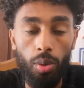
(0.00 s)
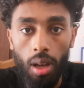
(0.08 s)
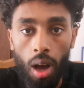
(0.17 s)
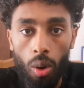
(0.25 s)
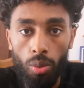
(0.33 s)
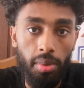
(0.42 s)

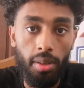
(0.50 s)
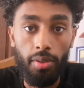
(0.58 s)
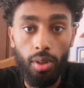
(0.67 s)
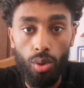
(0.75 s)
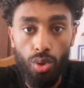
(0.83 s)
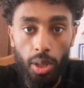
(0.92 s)
how the
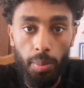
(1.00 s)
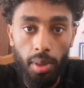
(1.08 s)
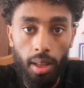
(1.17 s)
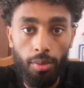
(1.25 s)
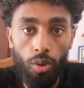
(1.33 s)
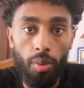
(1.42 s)
video chat
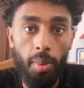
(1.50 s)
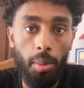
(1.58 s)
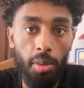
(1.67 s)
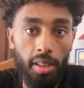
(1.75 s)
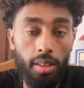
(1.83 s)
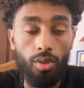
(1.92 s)
platform I
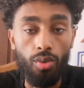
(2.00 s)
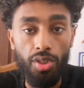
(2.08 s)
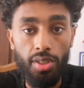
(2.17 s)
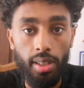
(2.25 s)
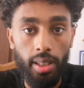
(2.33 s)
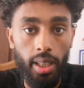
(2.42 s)
made in
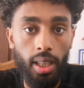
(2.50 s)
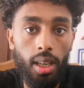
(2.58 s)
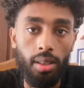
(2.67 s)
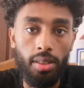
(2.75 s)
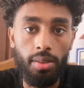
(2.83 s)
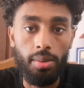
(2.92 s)
Trustly
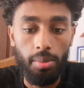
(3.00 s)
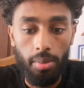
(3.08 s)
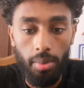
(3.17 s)
is